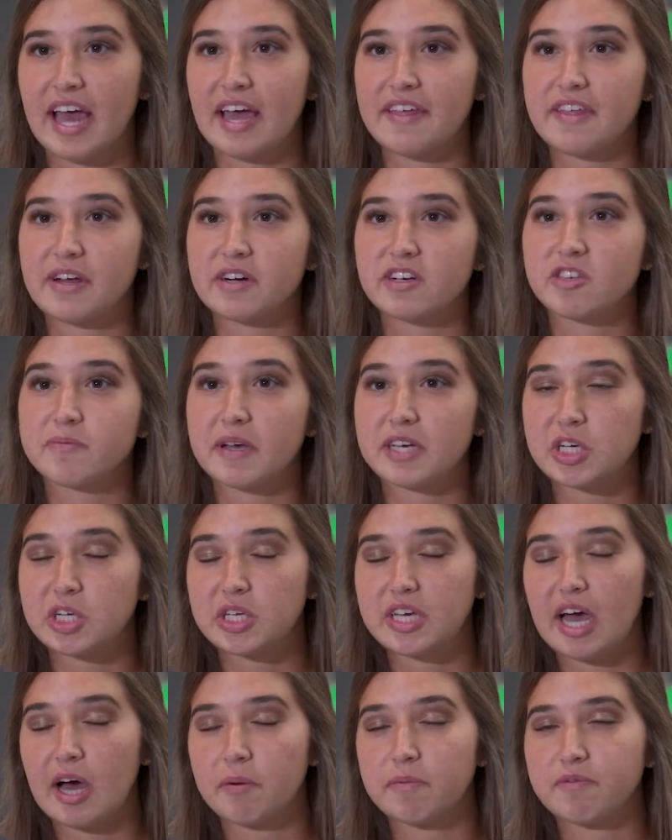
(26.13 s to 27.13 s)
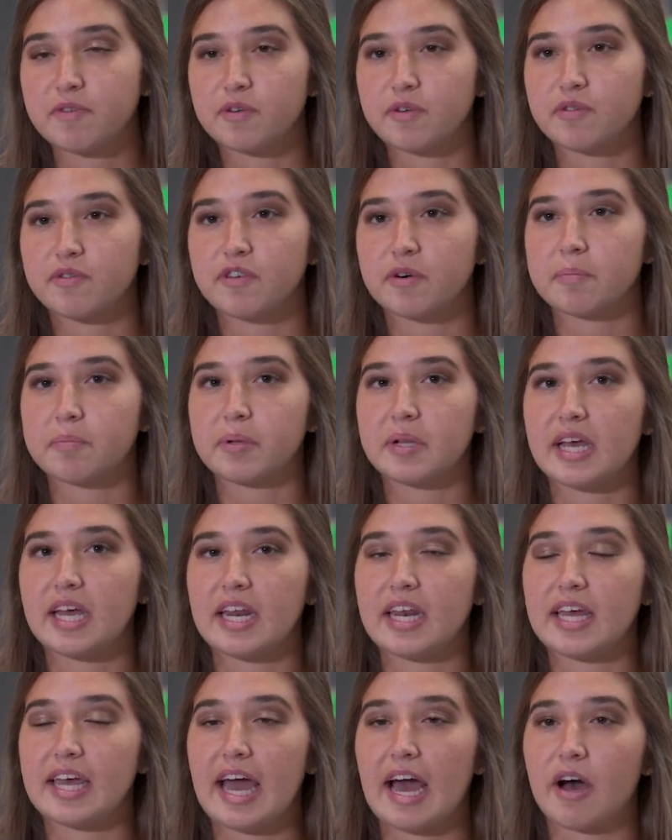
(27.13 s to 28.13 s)
and they're especially helpful for
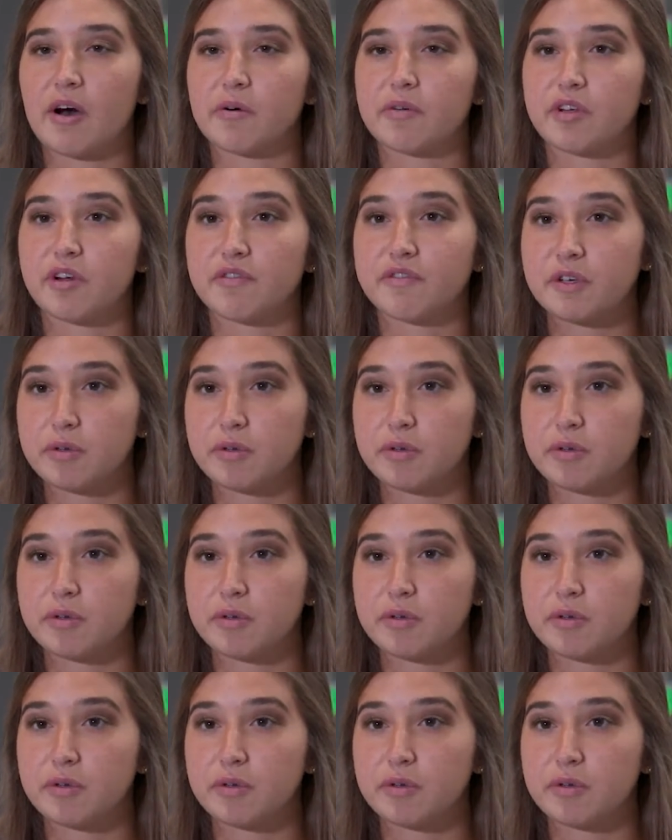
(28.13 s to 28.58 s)
planning out your